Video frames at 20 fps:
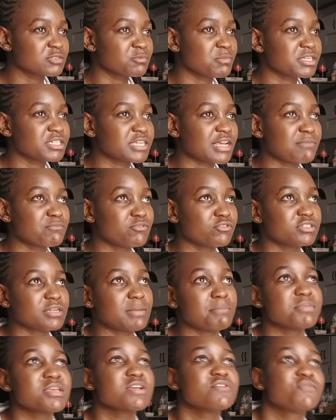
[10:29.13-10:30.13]
but I'm not a
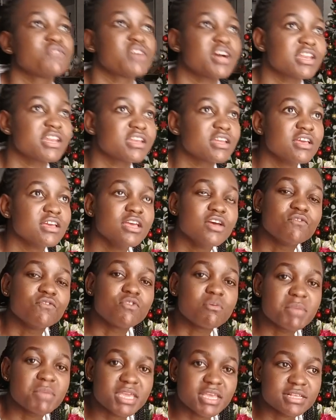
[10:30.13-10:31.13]
big fan for
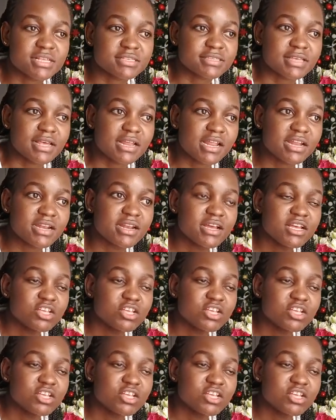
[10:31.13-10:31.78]
making salad.